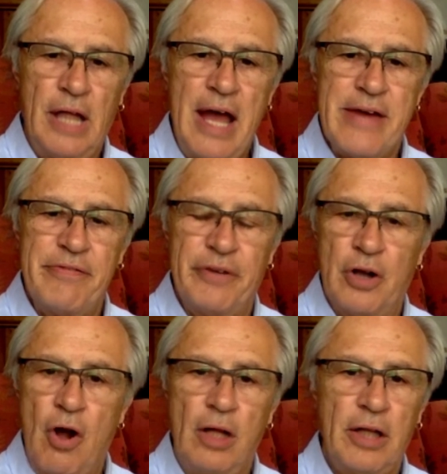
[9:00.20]
life
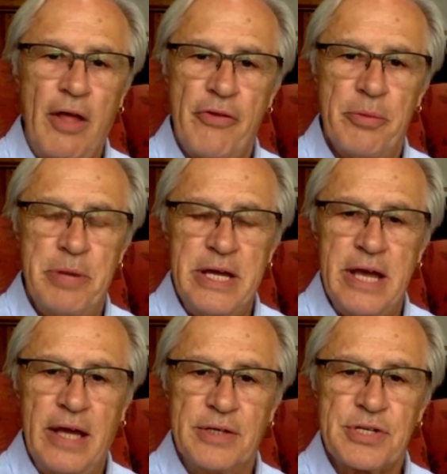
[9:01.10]
and all other
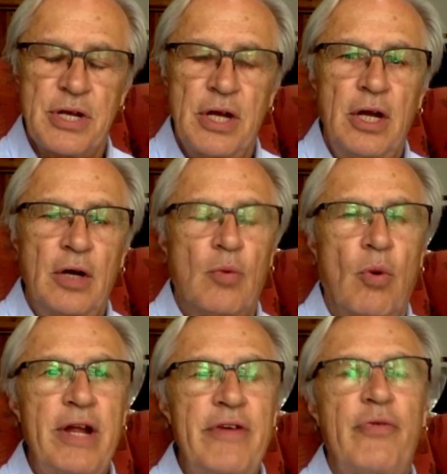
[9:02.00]
beings.
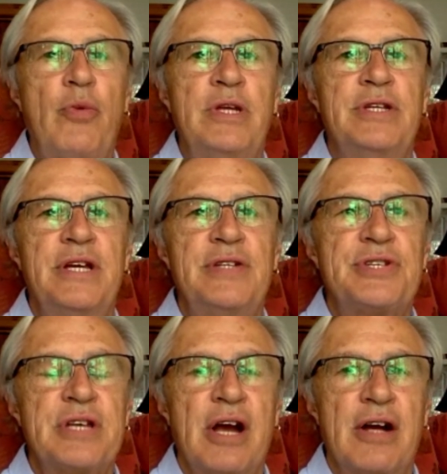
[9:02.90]
What if we did
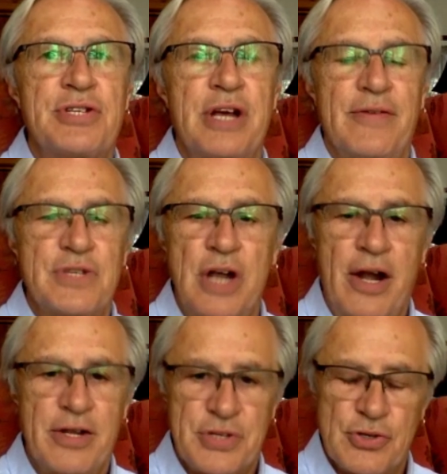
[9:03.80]
see ourselves
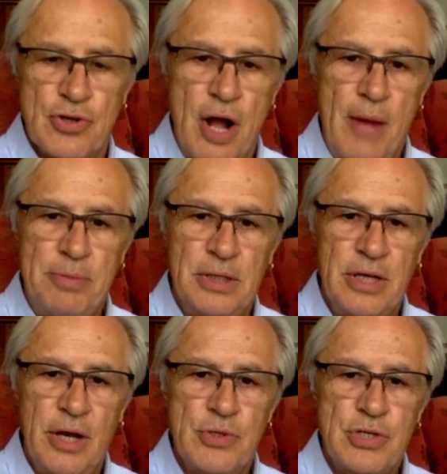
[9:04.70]
not as a drop in
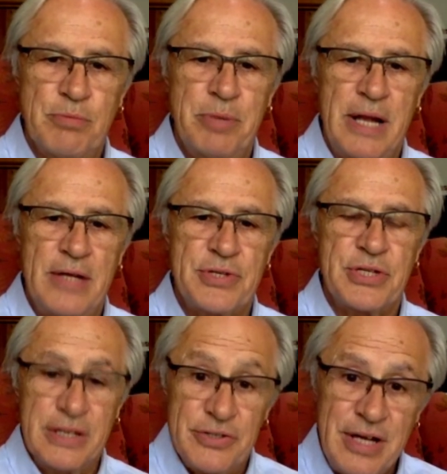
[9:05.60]
the ocean, but as
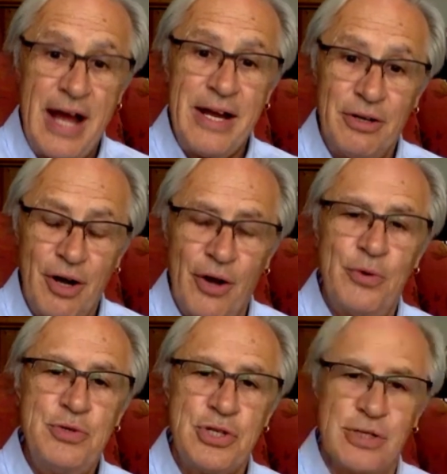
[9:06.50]
the entire
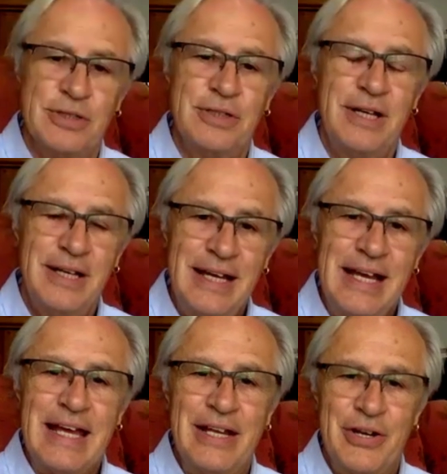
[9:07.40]
ocean
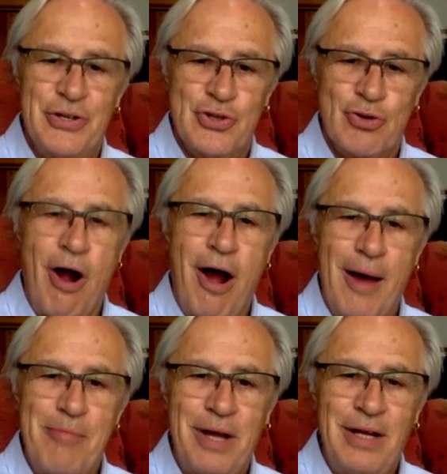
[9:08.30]
in a
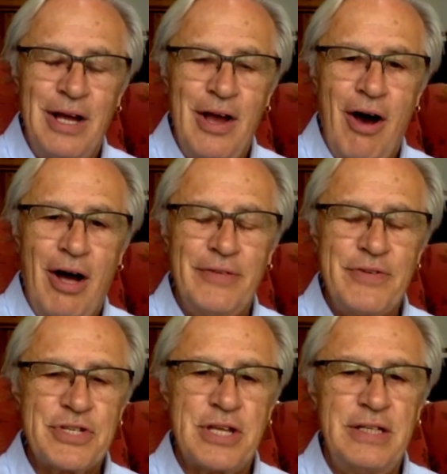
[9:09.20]
drop? All of a
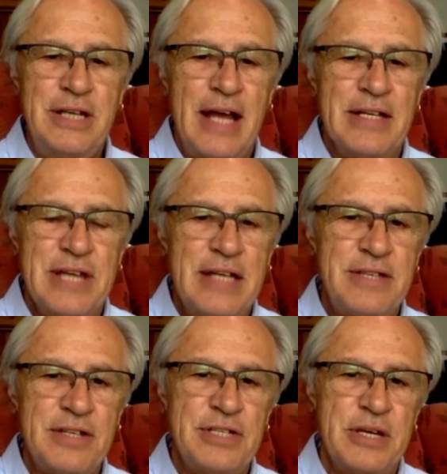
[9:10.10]
sudden,
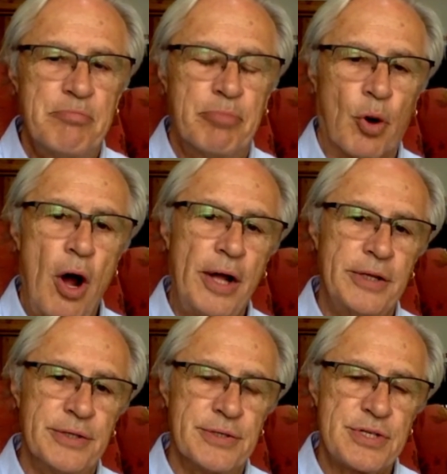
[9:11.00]
identity
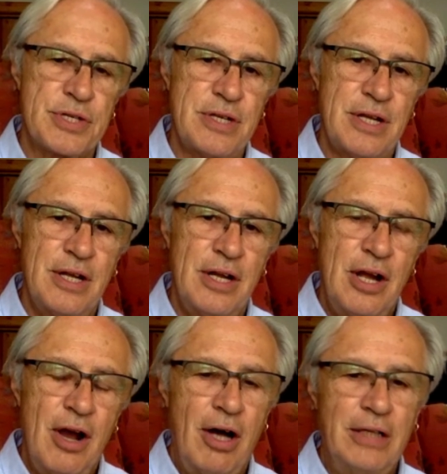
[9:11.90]
broadens.
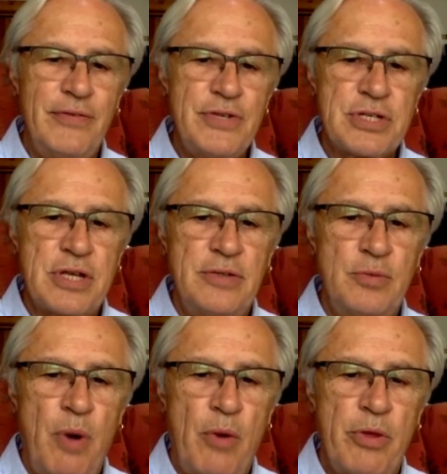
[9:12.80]
All of a
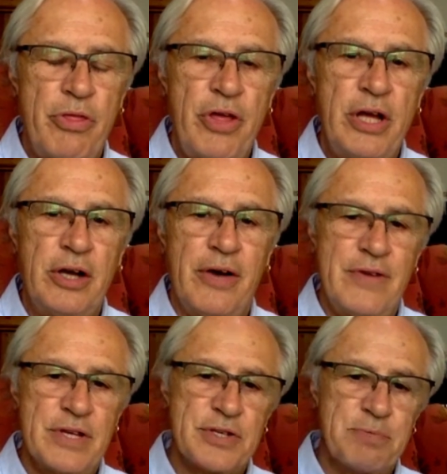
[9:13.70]
sudden, what we think of
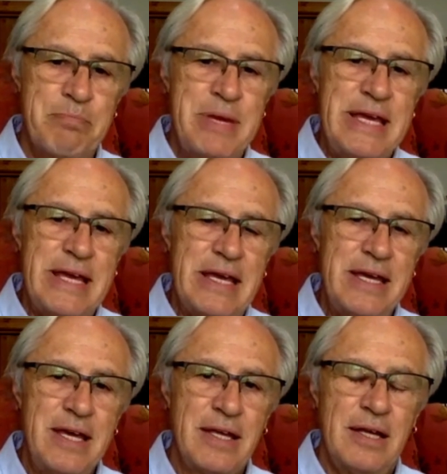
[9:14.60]
as me